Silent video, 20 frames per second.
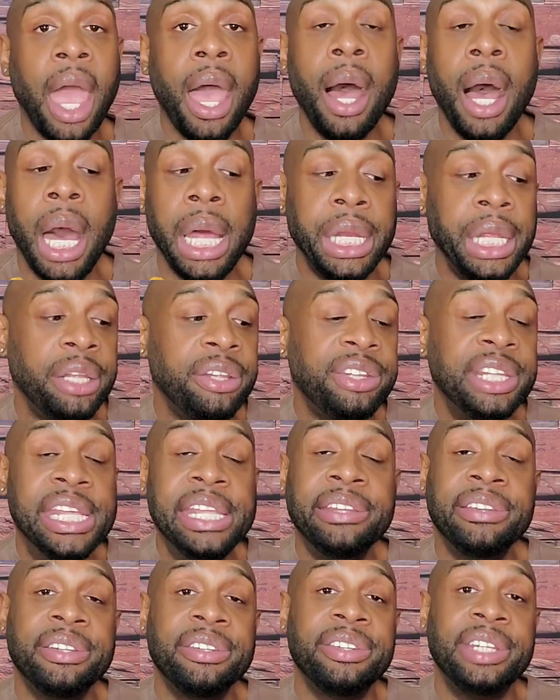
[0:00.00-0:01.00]
honey,
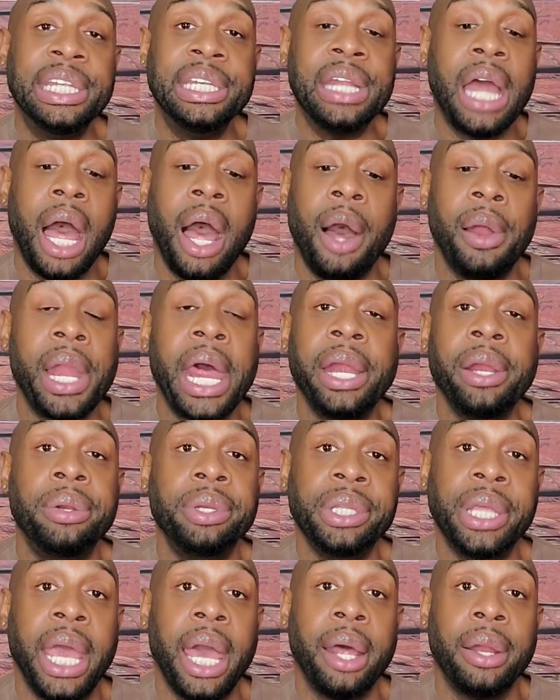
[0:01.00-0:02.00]
season sitting all that
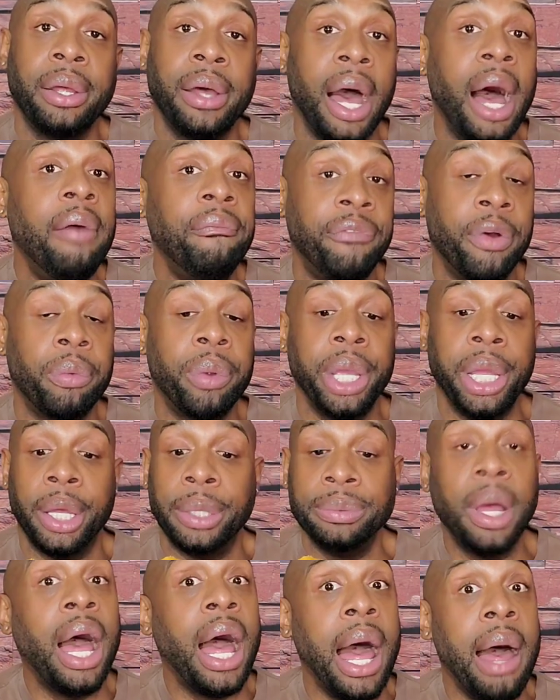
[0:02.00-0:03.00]
on the counter. I'm for
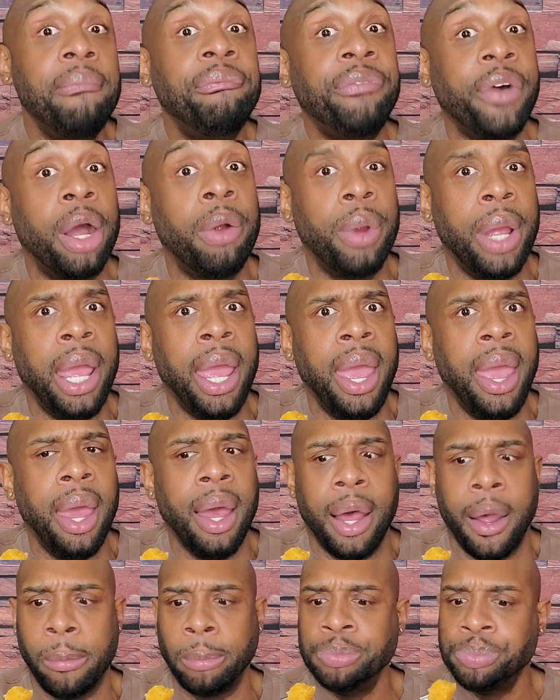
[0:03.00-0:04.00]
real. I'm for
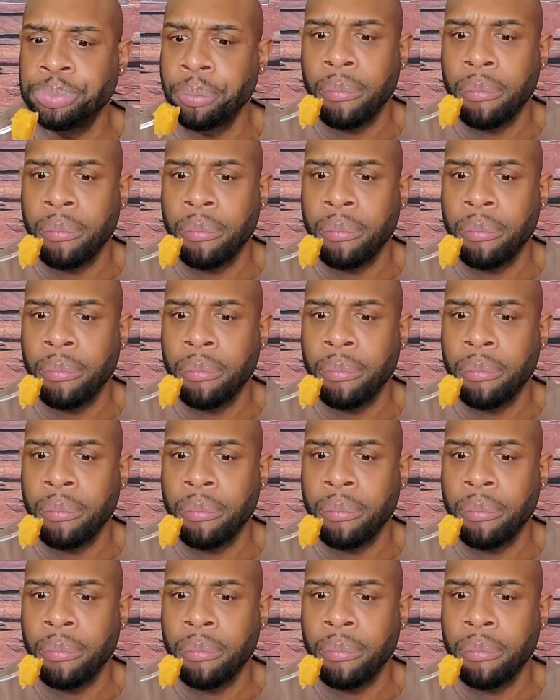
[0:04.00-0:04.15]
real.